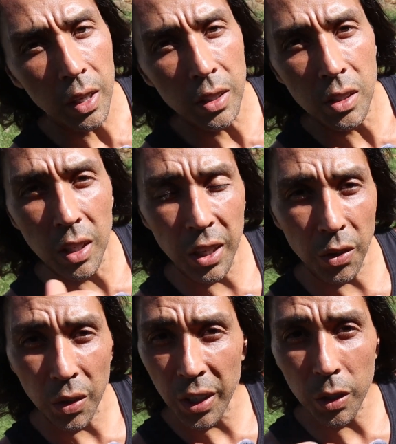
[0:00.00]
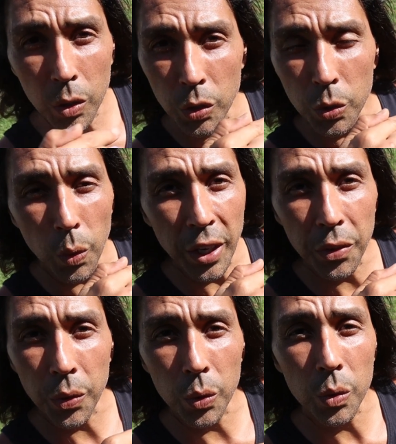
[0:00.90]
it's literally goes right
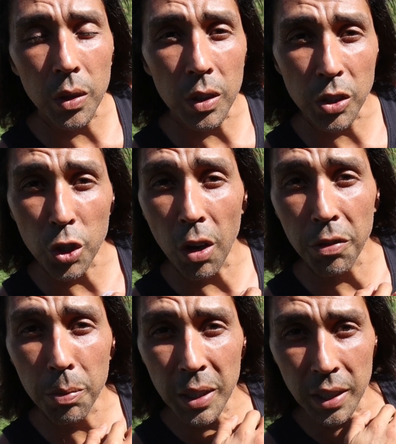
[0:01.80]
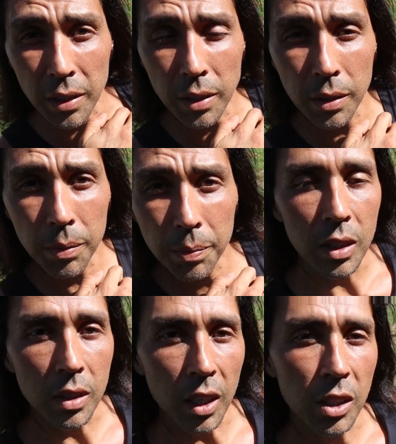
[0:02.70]
through the soft meat.
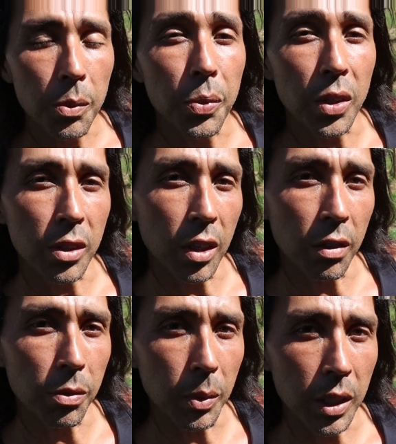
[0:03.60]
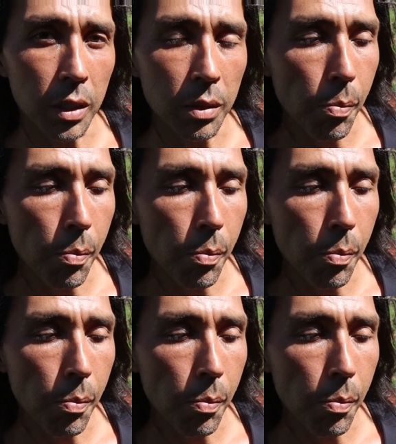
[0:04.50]
It's actually pretty tough meat,